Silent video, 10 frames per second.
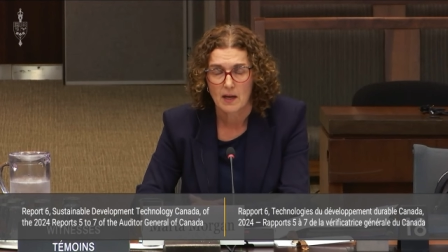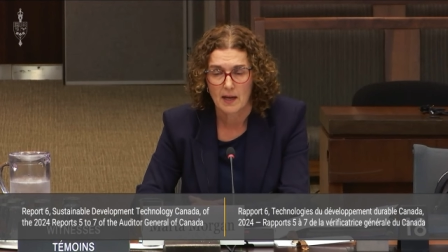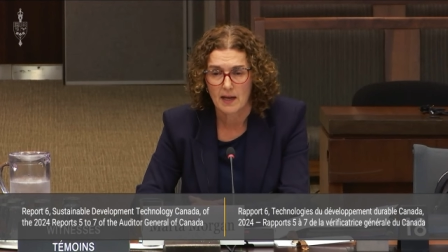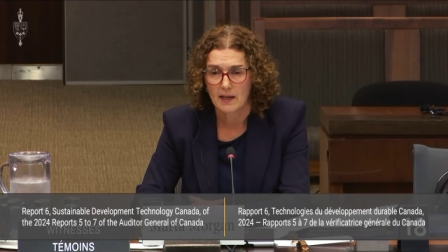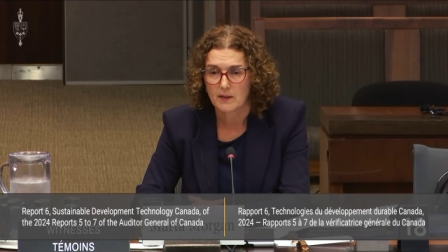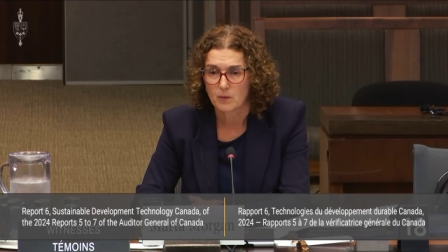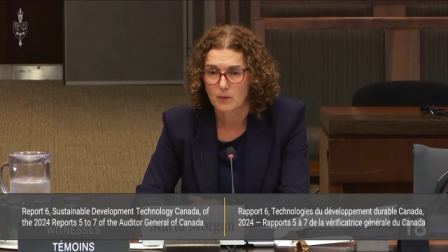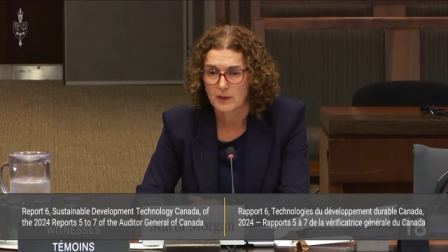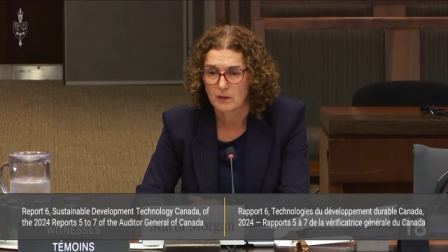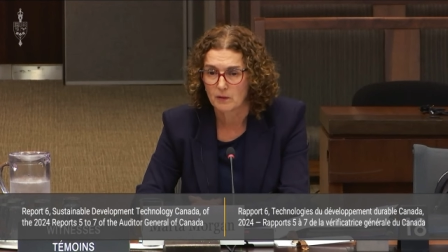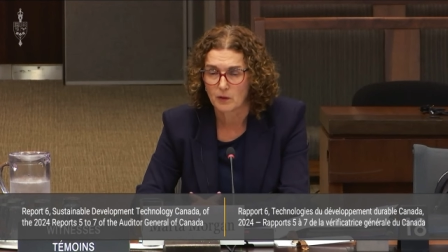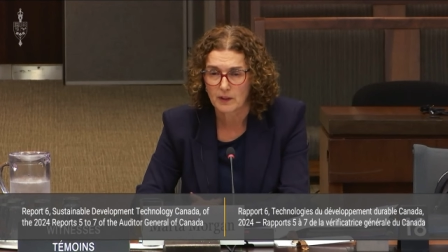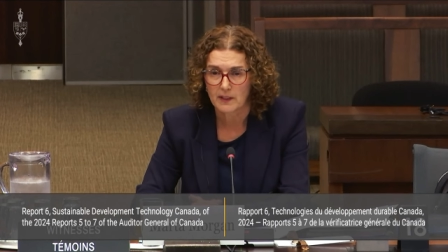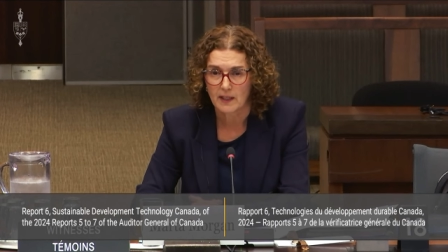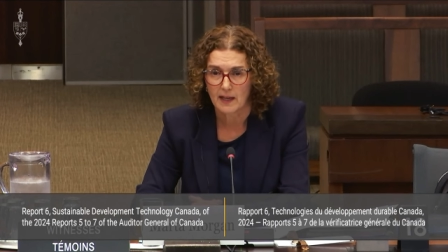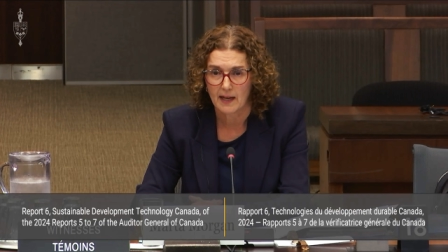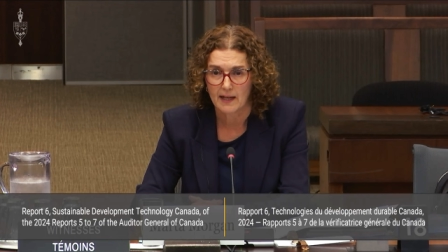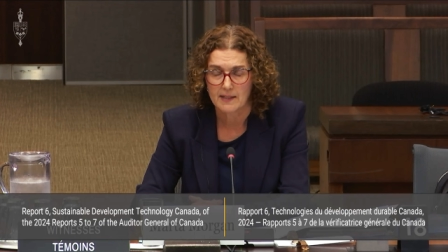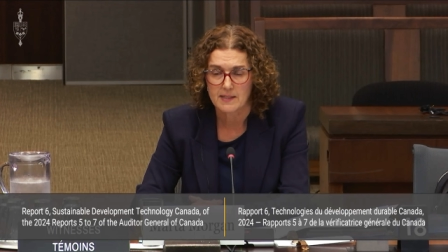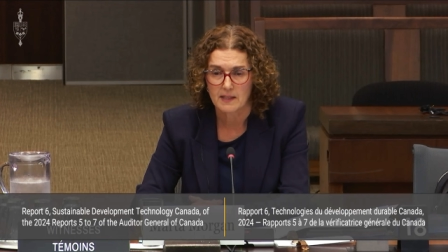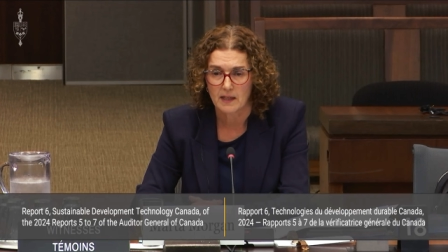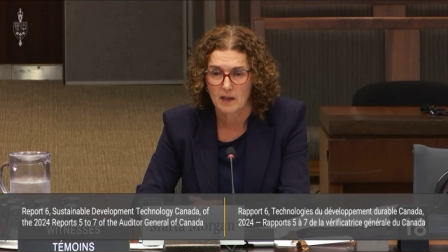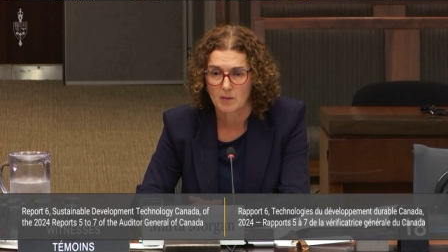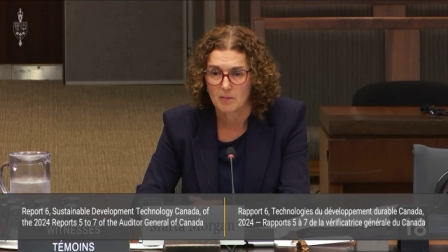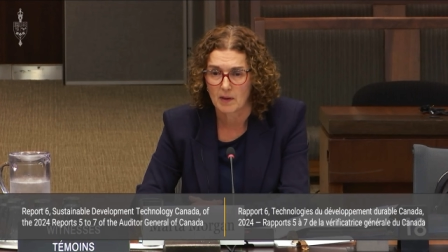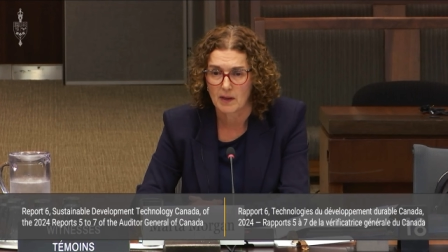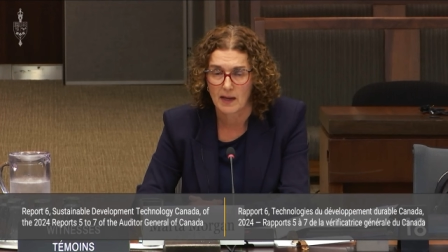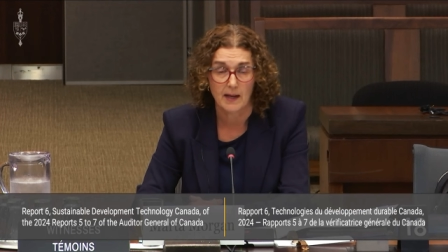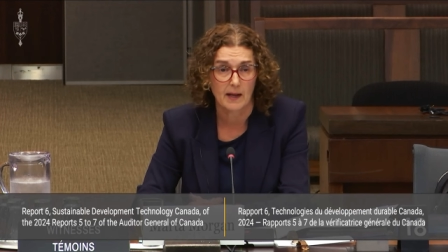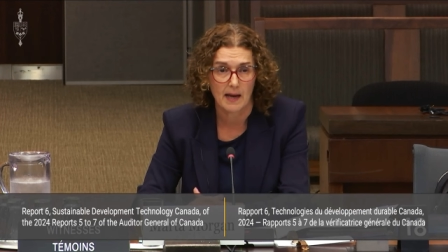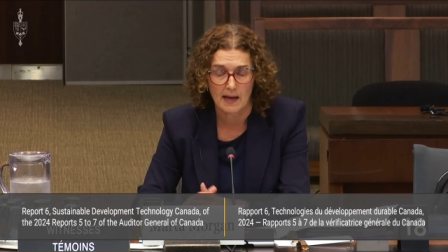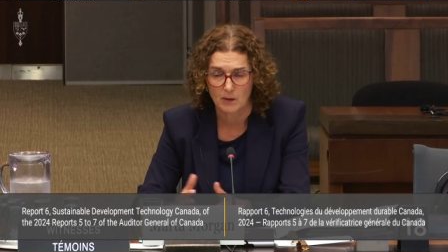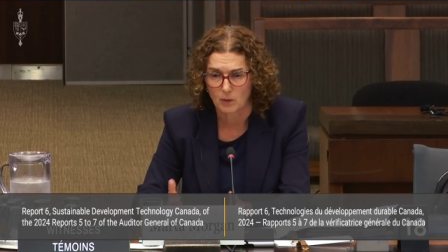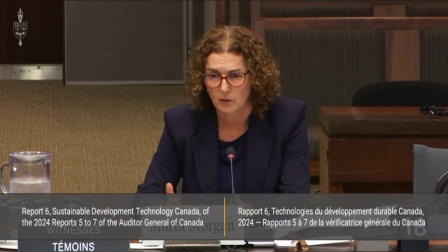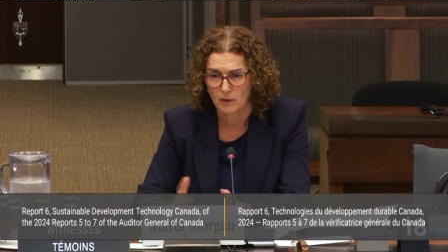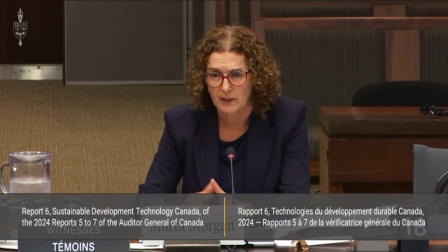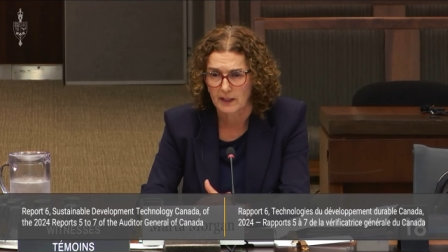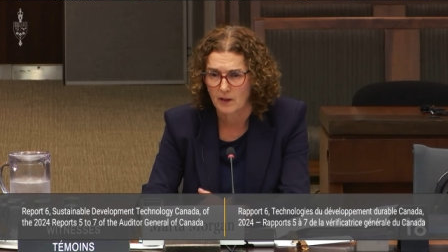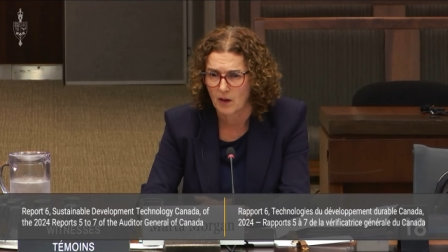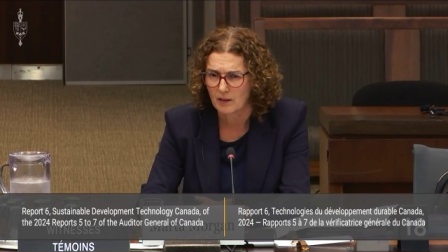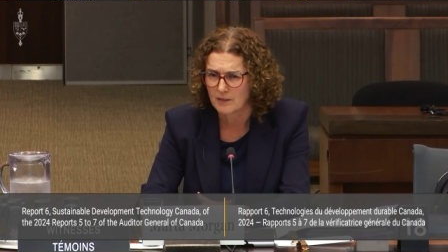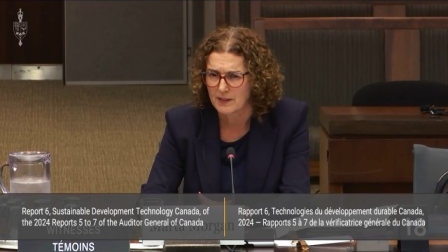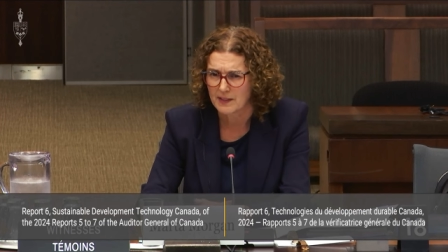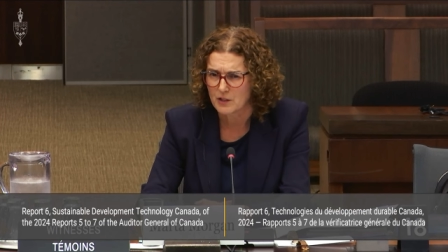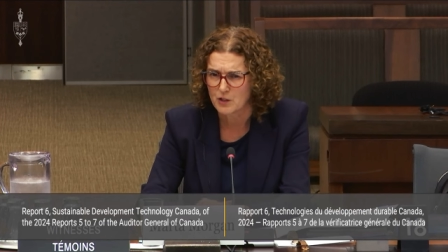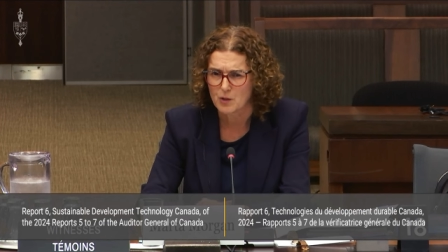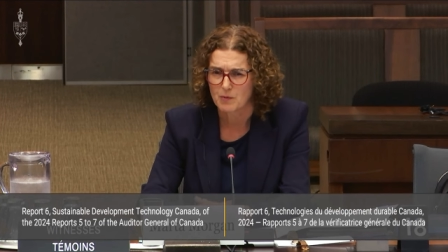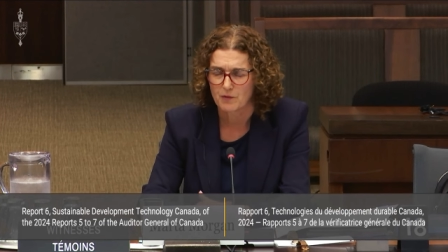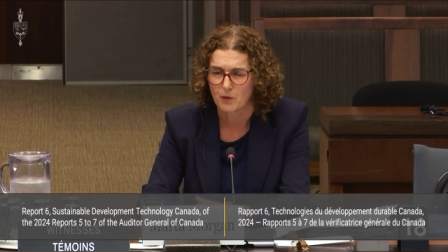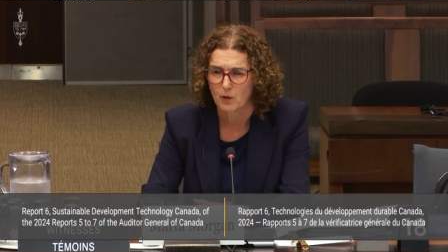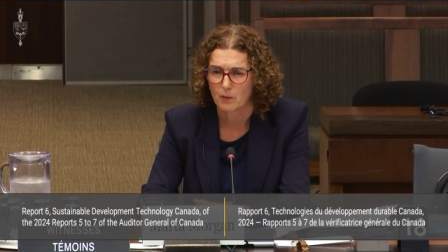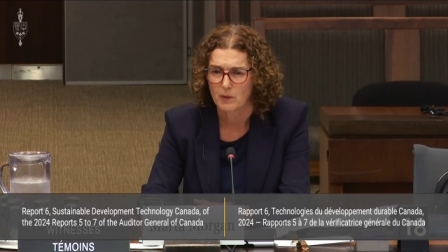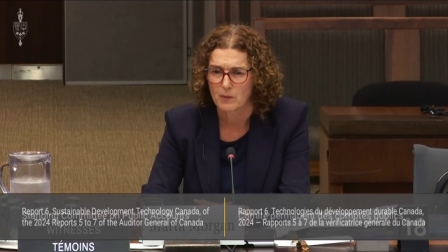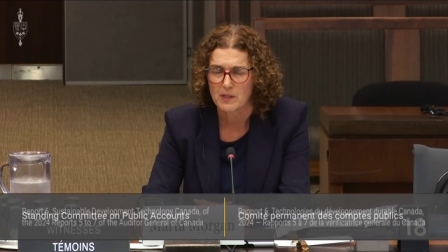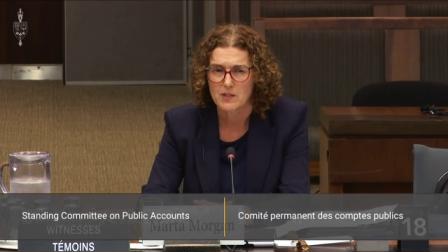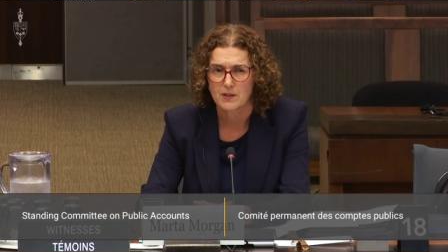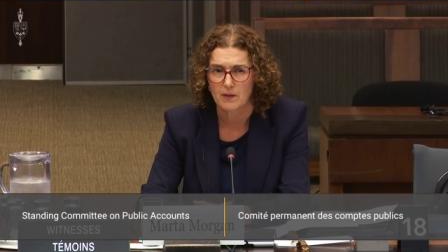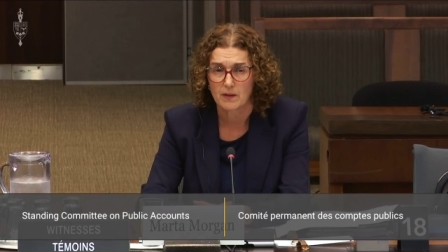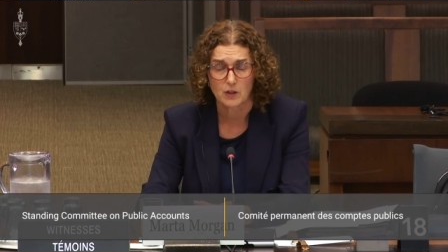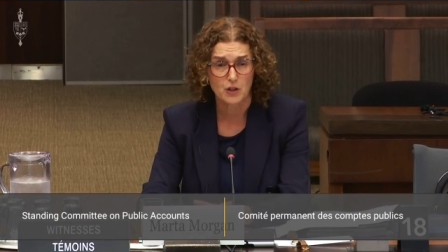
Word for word: and we're looking at, um, at and we're looking at all of the issues before we restart.